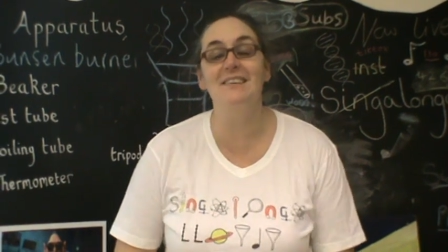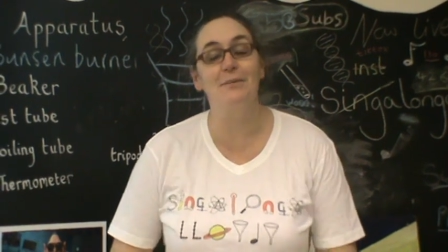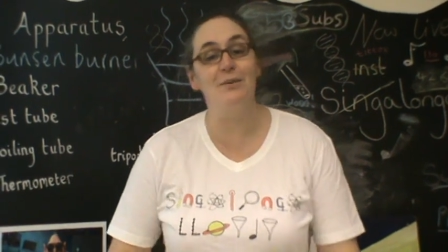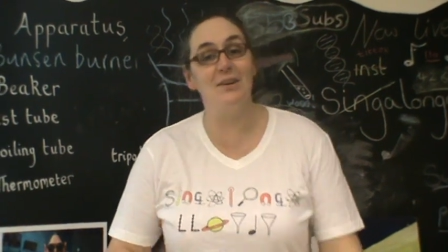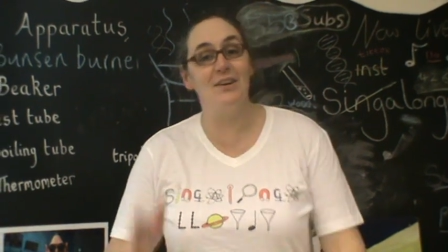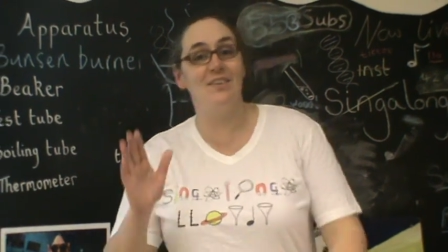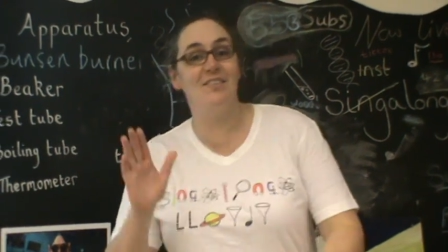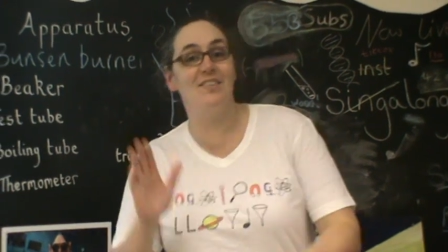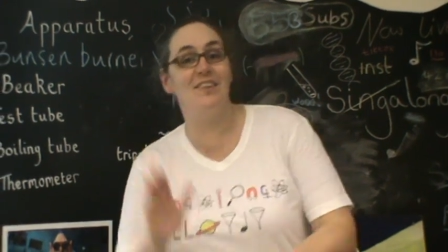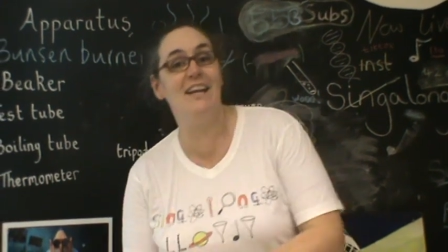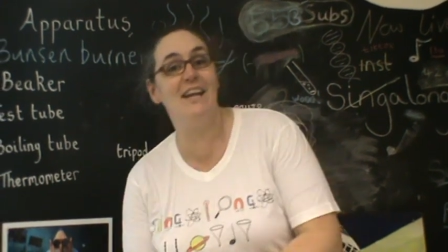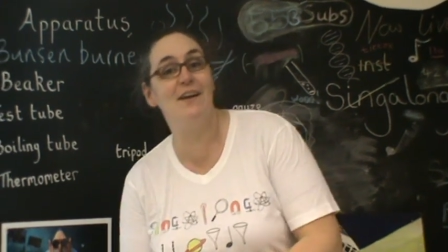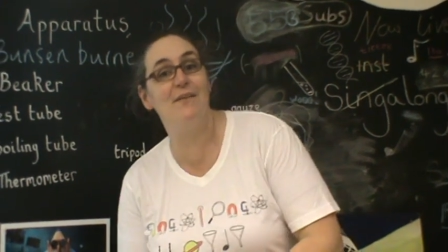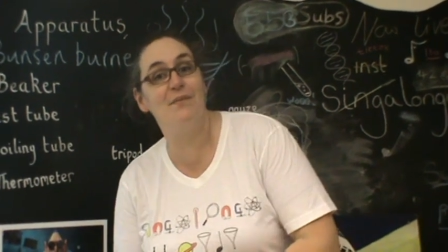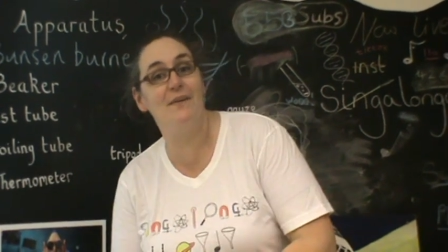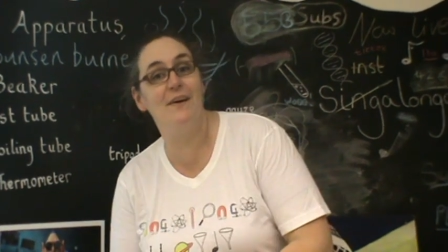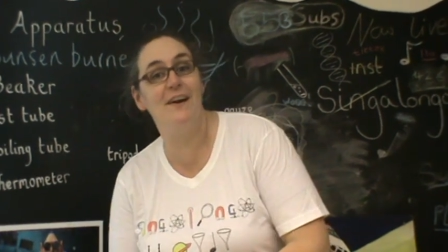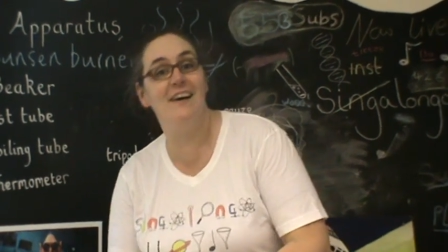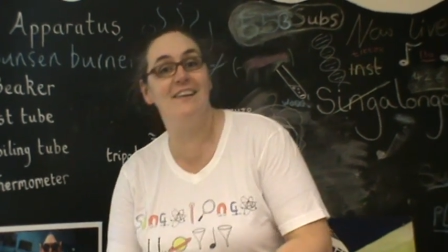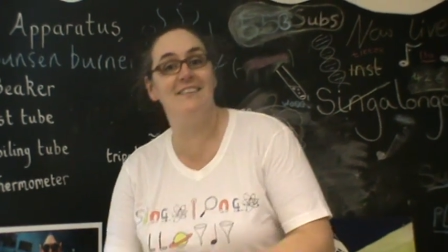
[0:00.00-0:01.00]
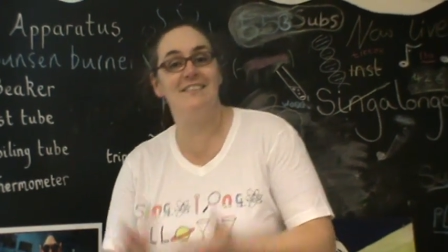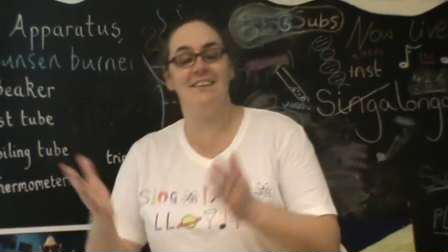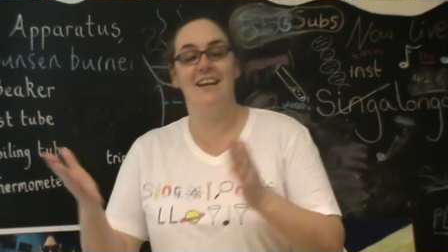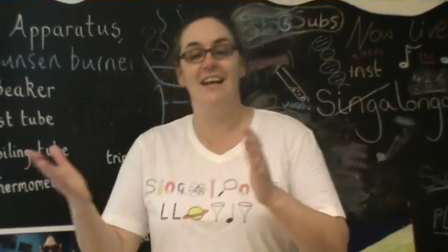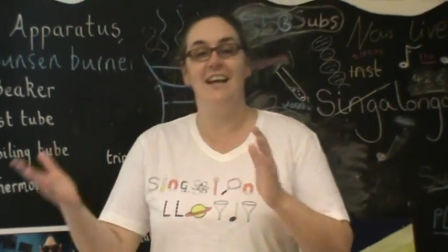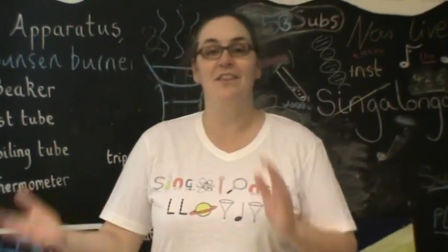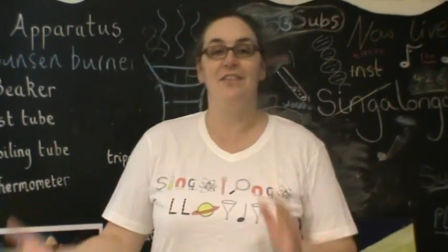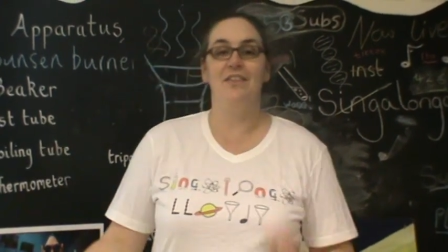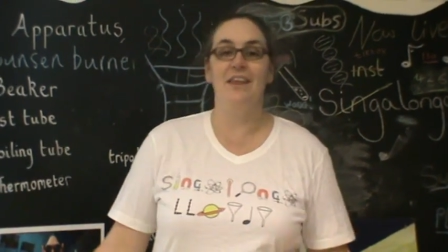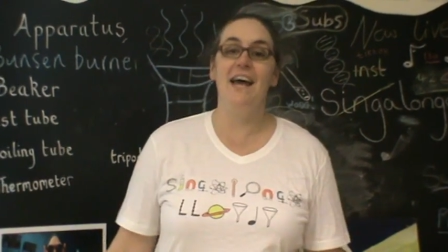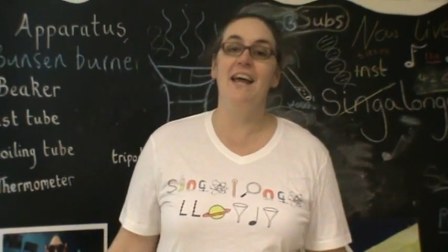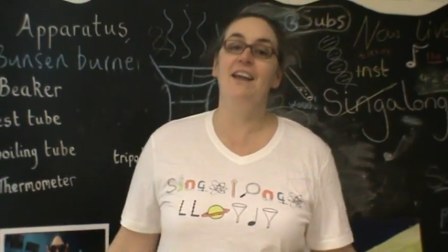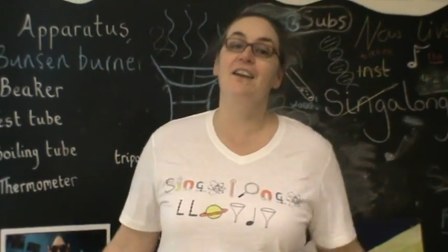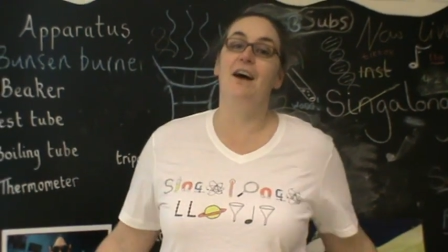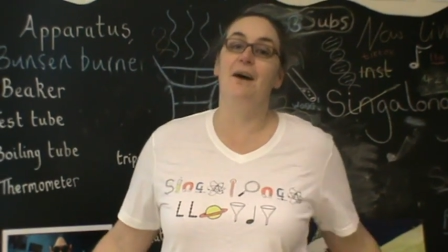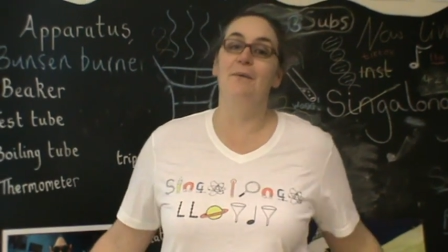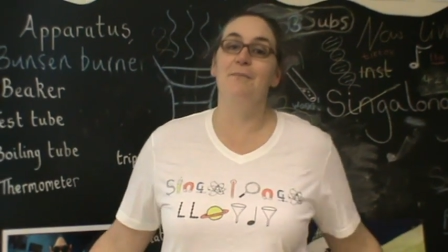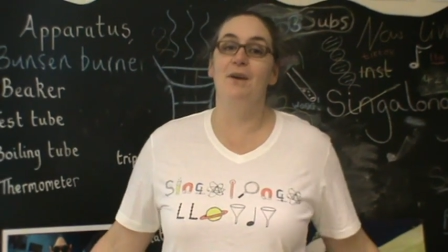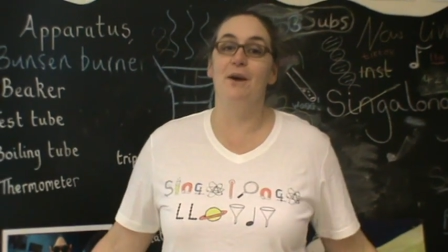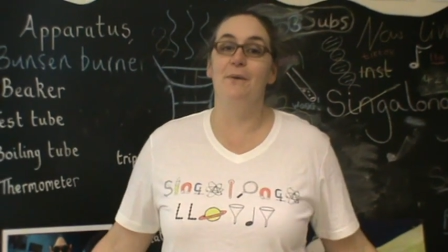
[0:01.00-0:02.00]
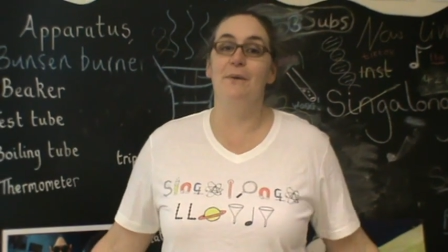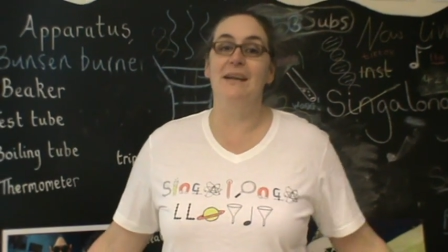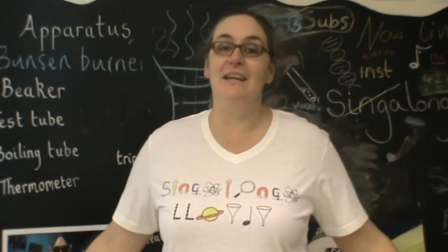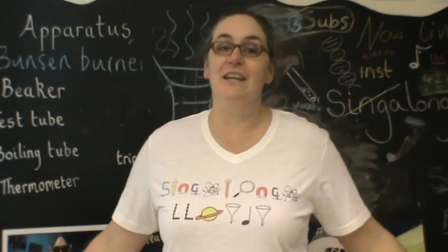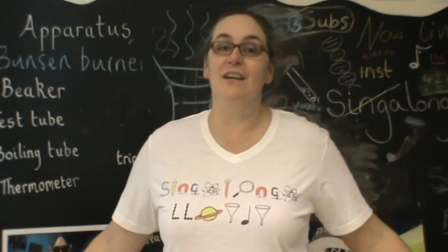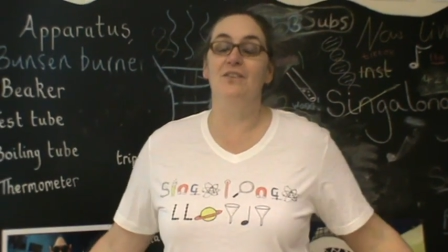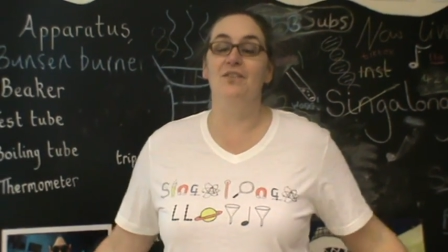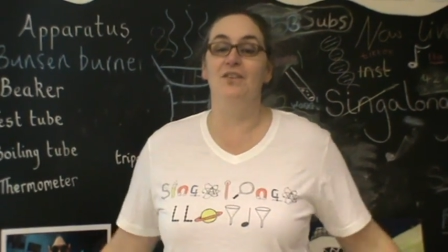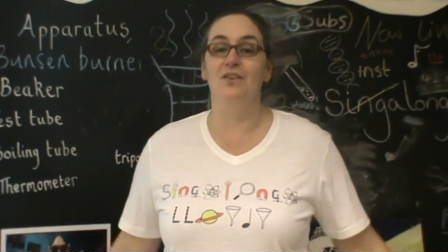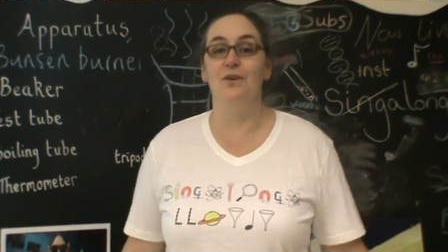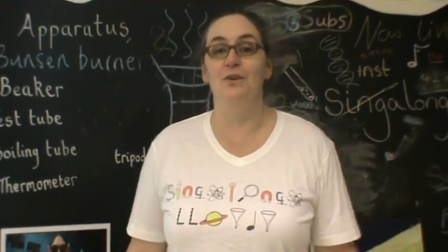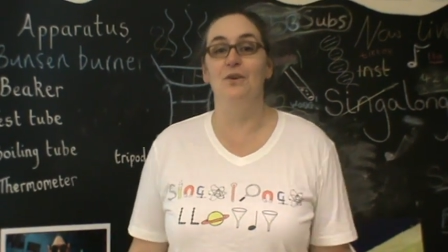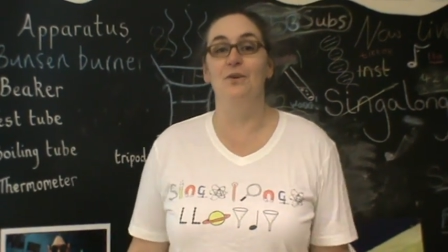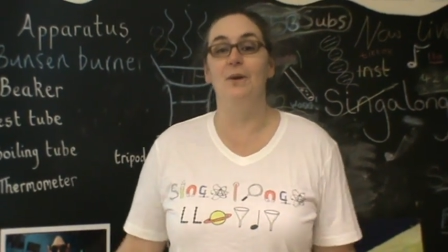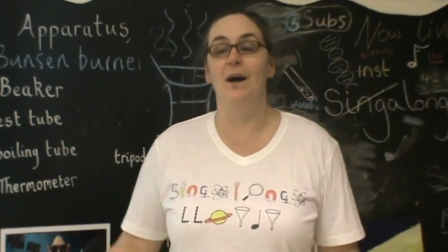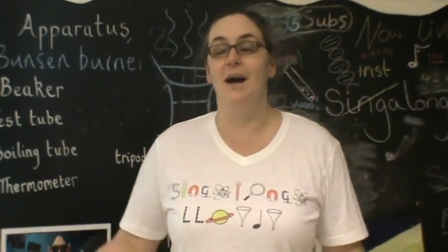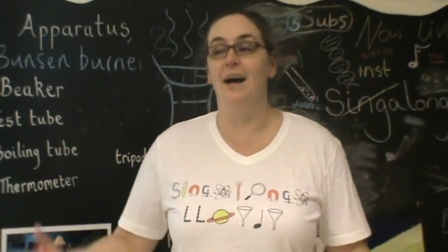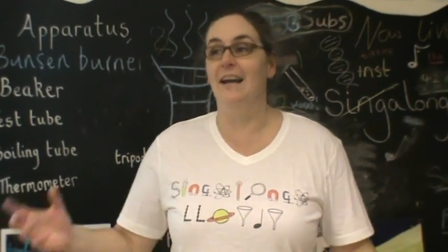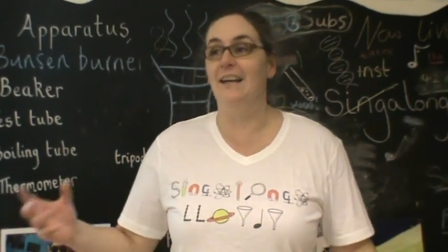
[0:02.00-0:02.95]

I'm going to sing it first, then I'm going to